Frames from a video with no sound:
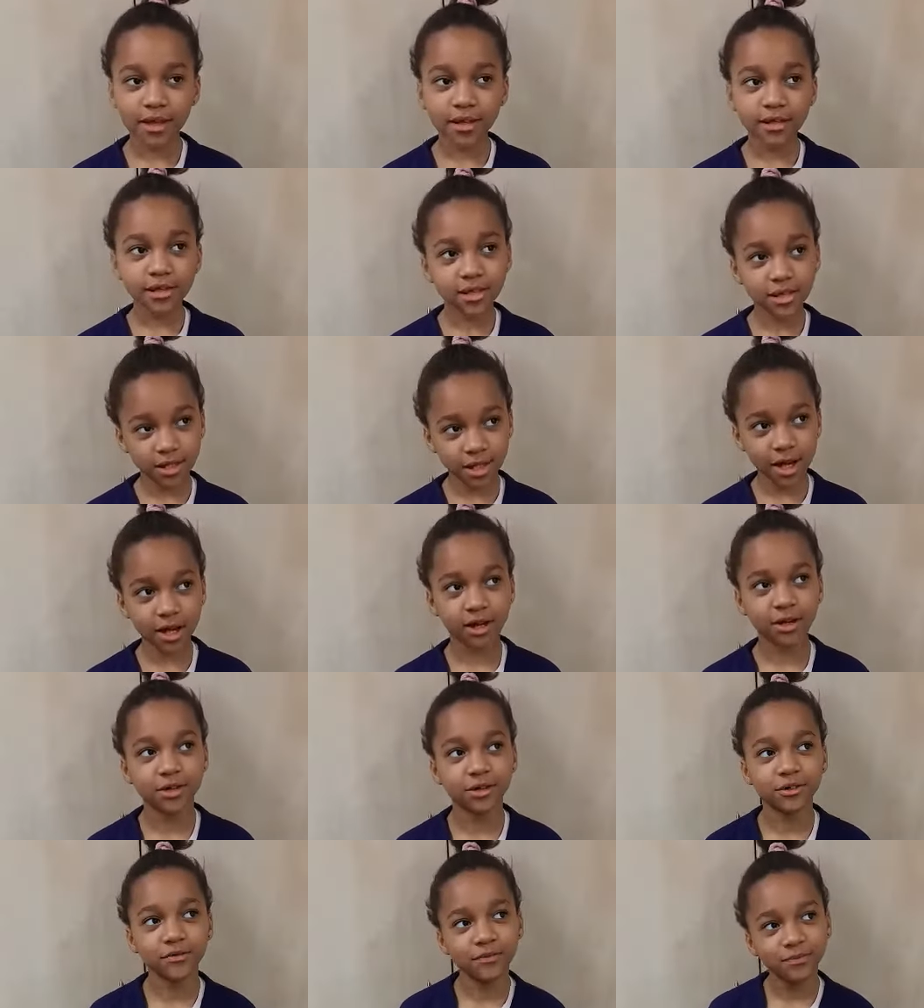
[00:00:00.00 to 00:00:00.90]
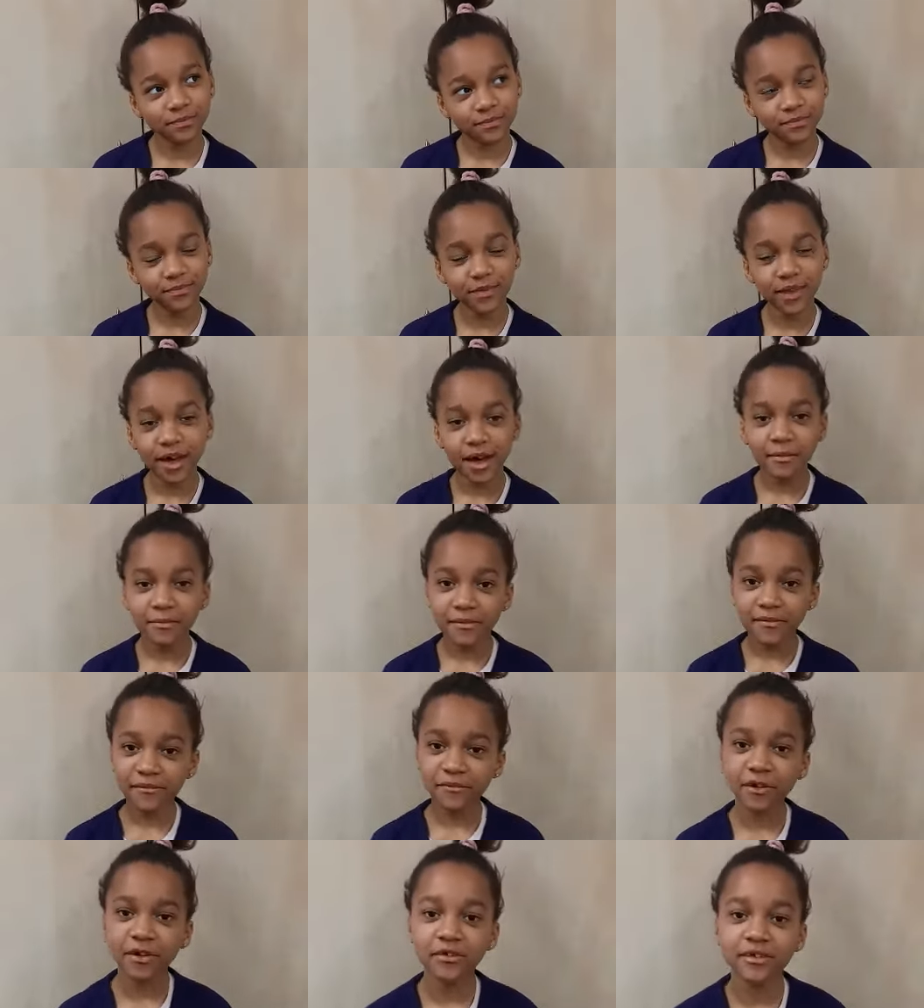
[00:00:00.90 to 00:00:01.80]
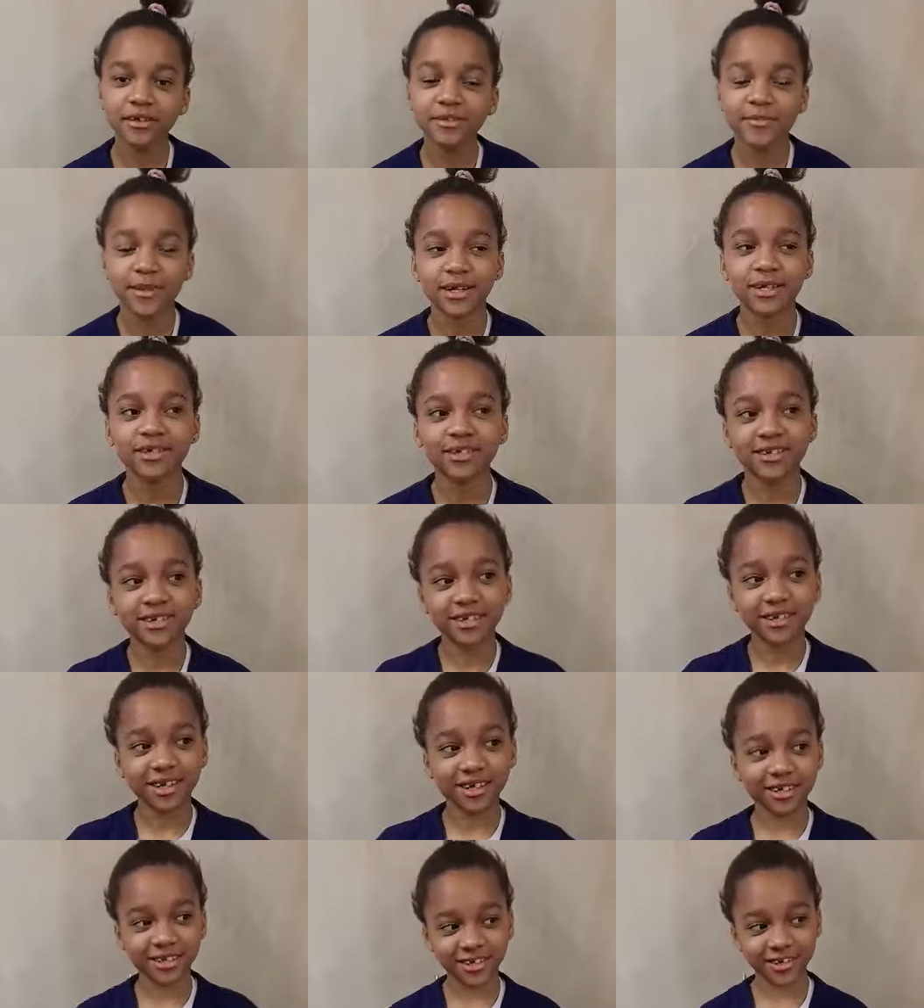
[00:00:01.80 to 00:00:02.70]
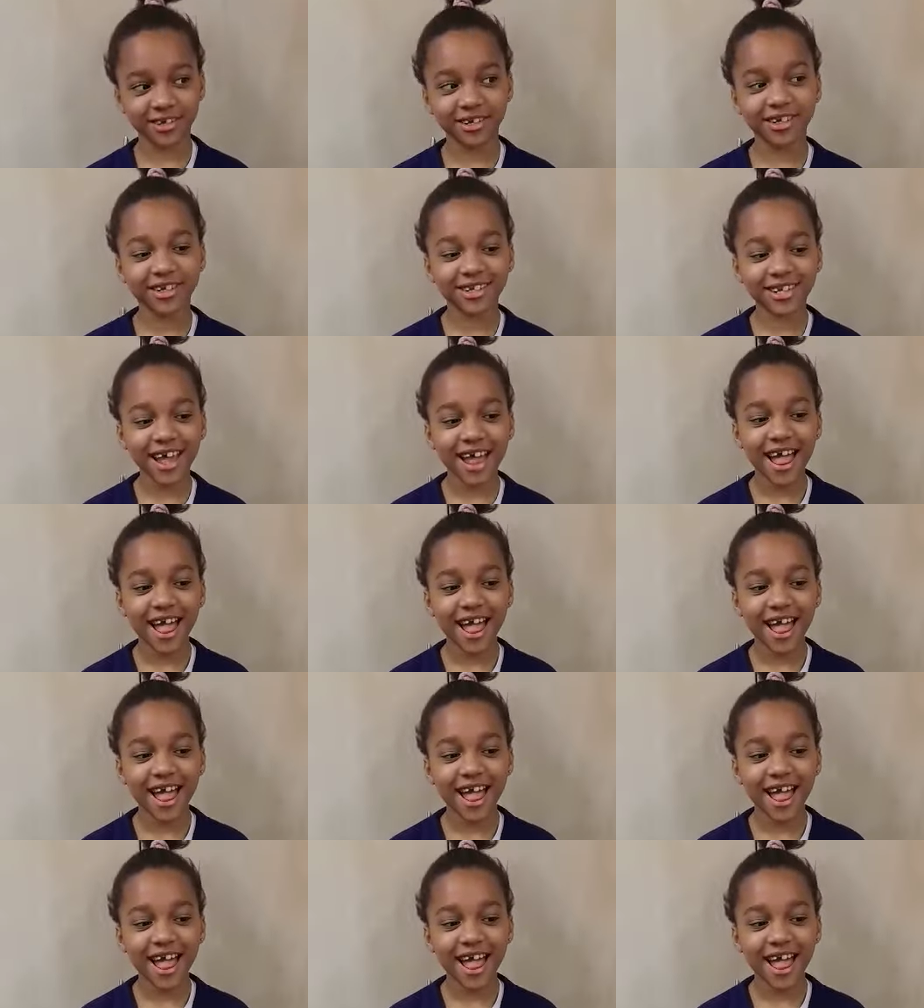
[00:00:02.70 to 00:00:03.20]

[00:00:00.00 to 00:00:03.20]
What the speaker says: So, before these mentoring sessions,